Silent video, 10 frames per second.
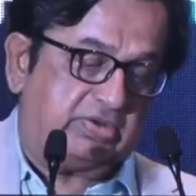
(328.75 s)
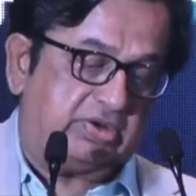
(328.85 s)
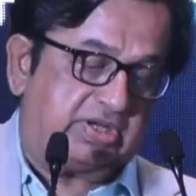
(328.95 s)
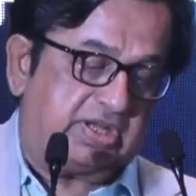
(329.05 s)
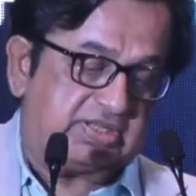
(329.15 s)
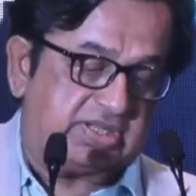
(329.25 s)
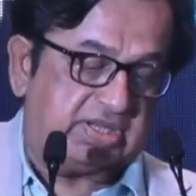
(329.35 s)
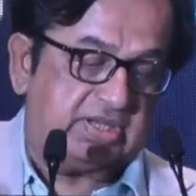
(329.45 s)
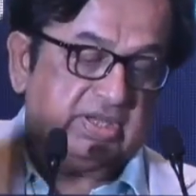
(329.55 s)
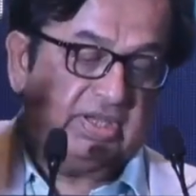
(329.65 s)
It has
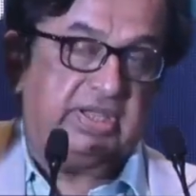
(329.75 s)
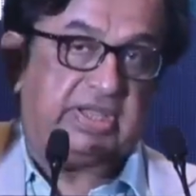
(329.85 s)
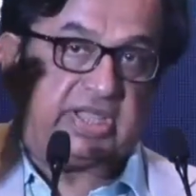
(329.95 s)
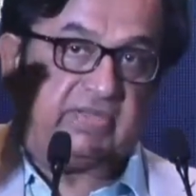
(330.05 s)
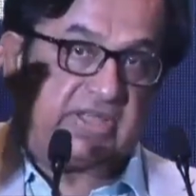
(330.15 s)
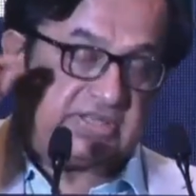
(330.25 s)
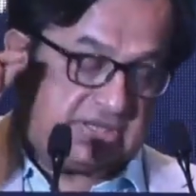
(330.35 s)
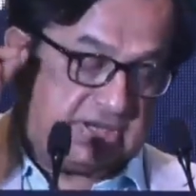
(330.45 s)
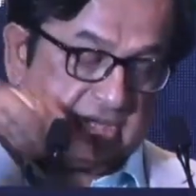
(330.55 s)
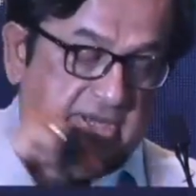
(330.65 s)
the
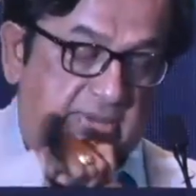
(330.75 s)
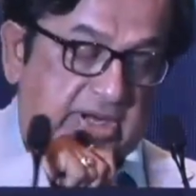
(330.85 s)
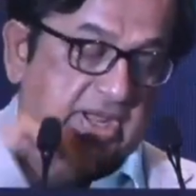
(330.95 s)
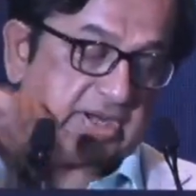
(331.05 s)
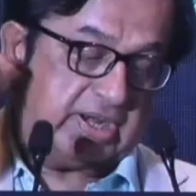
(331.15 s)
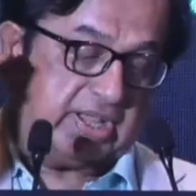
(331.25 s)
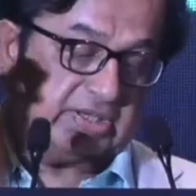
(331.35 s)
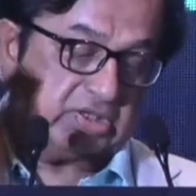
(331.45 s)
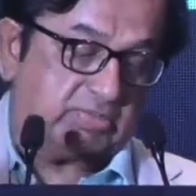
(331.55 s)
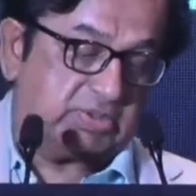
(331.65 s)
KYC and ML
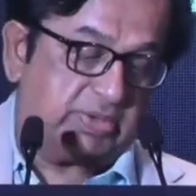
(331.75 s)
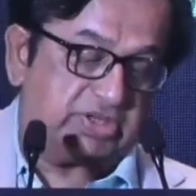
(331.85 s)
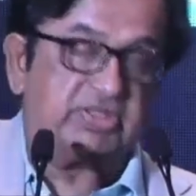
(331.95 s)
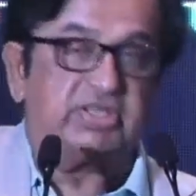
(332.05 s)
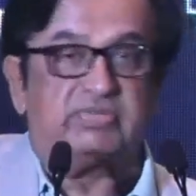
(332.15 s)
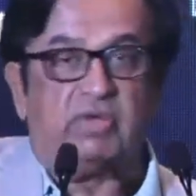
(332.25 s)
guidelines, observations.